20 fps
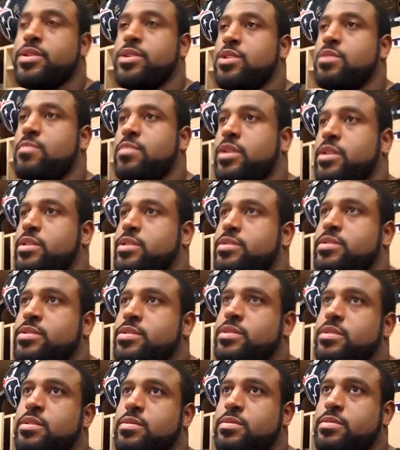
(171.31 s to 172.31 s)
you know, but
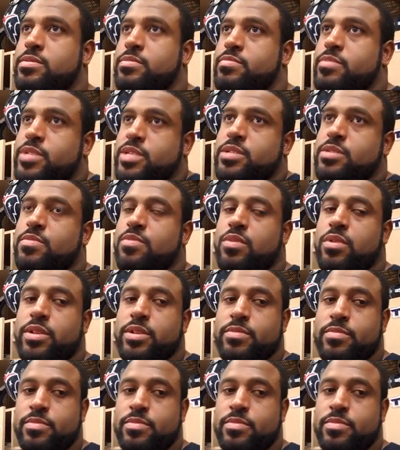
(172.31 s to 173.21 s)
disappointed.